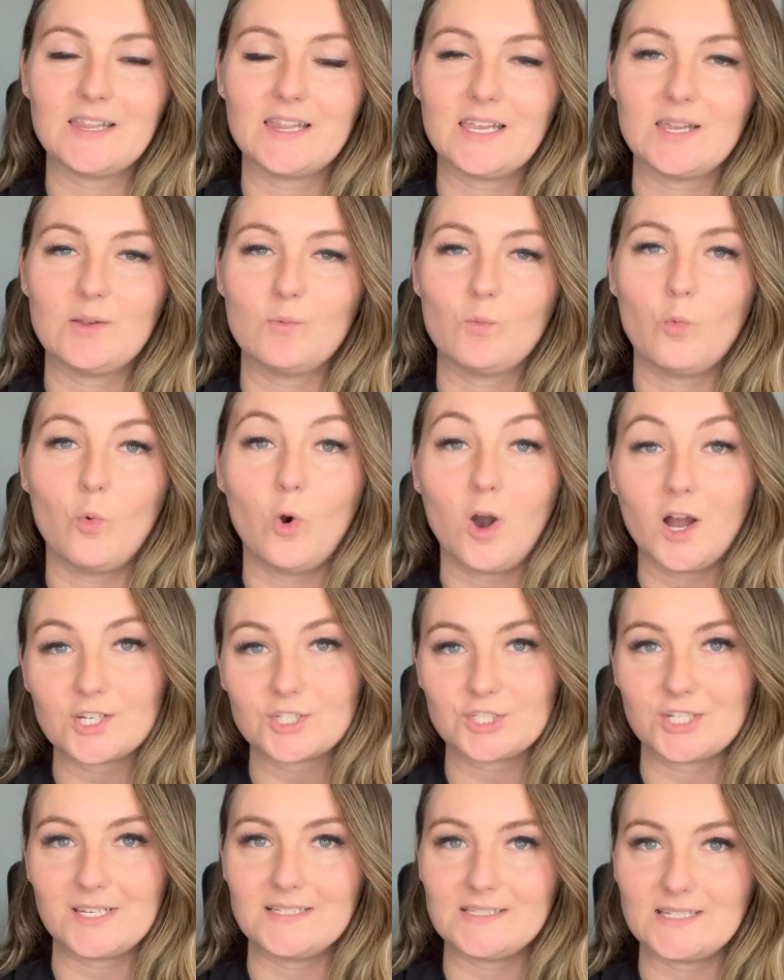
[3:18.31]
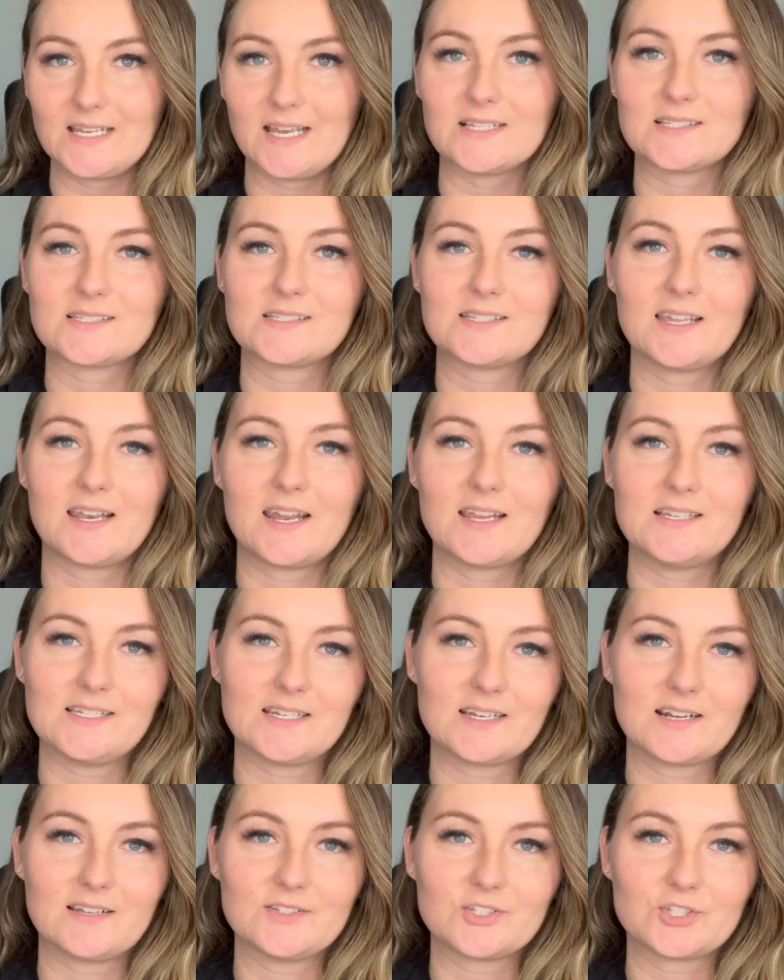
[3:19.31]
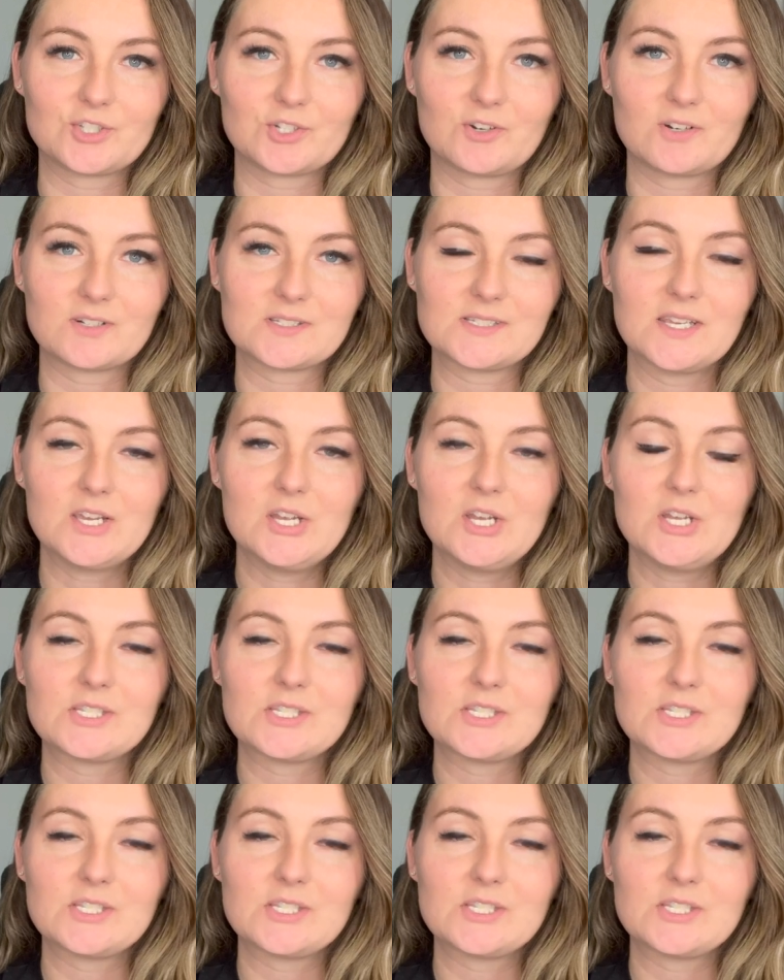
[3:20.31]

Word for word: the washing test that I did on the shirts.